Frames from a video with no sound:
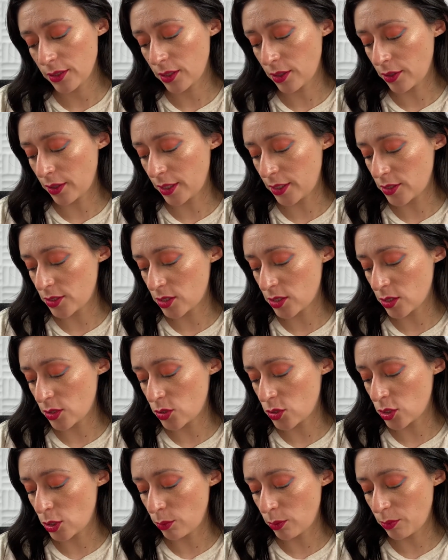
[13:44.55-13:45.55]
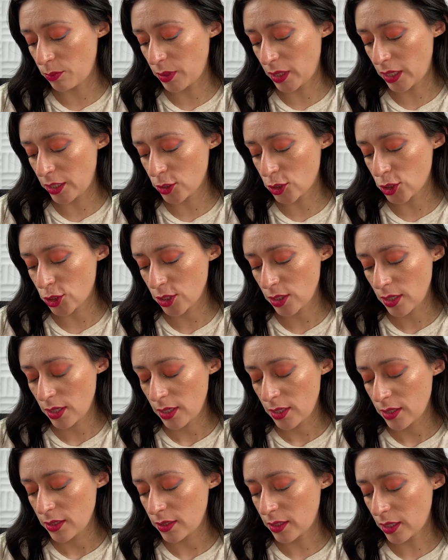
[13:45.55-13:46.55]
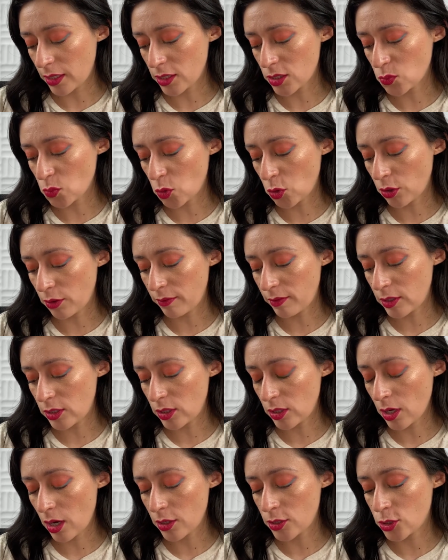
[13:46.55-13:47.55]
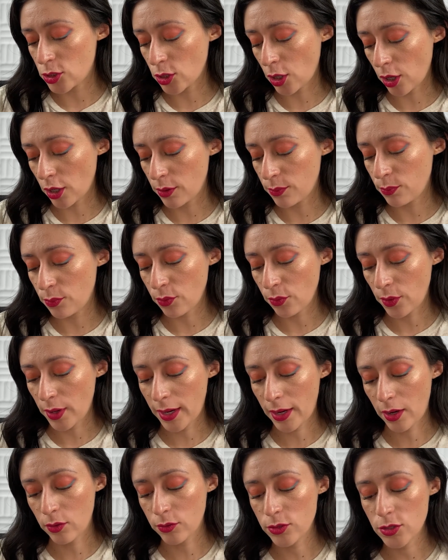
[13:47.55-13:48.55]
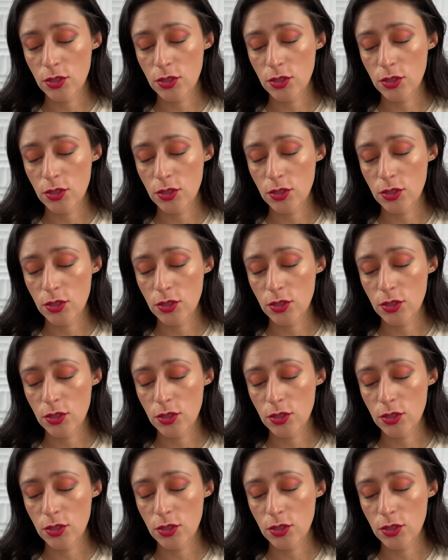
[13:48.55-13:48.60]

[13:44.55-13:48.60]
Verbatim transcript: There is Zuma Beach that is more of an, a dark brown.